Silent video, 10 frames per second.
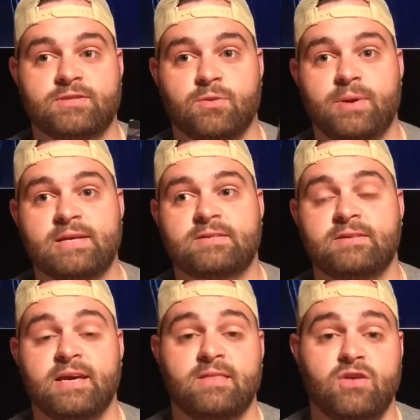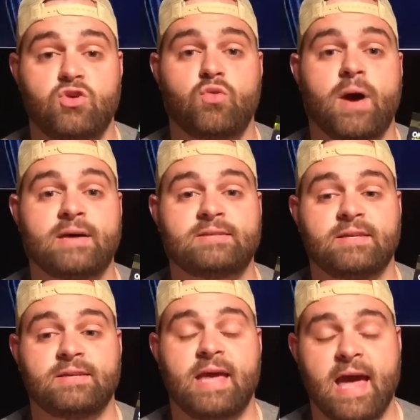So basically in the US
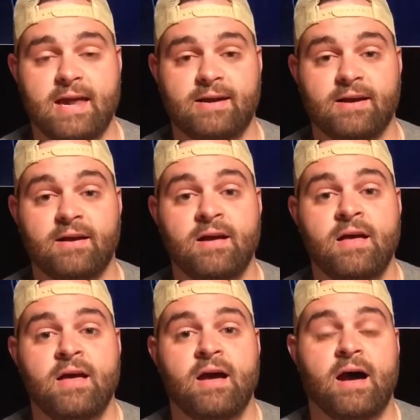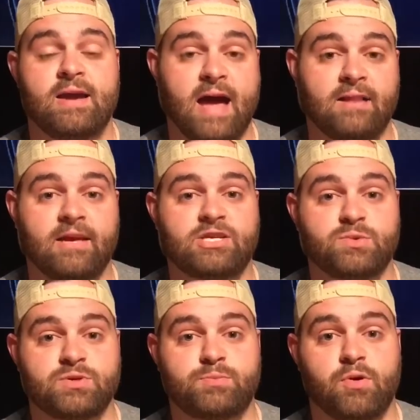and Canada,
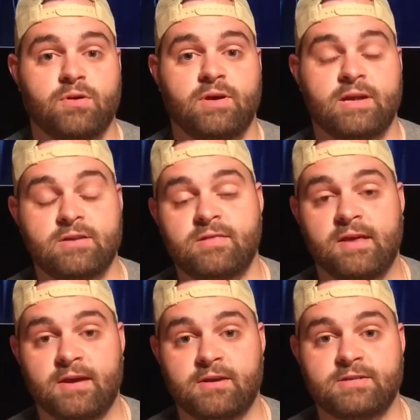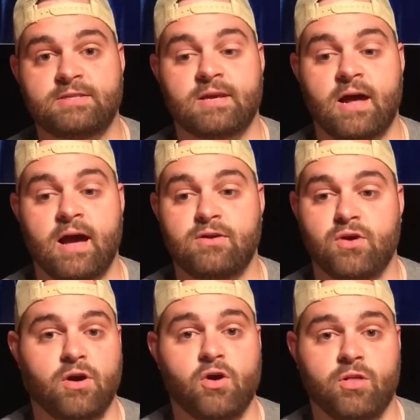Annihilation was put into theaters. You
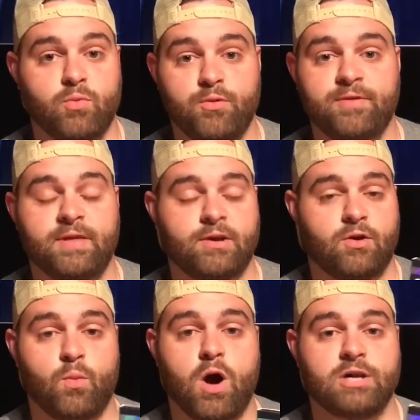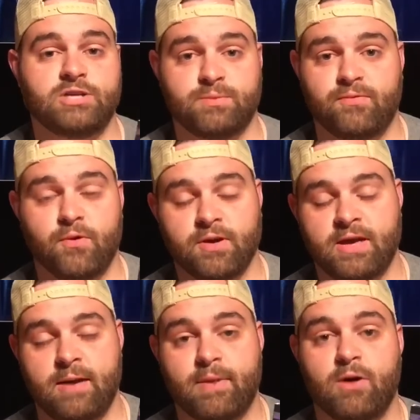could go to the movie theater and watch it before it
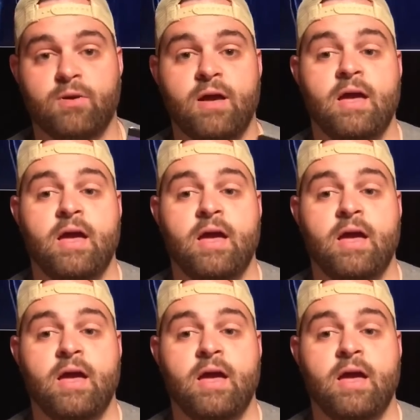came out.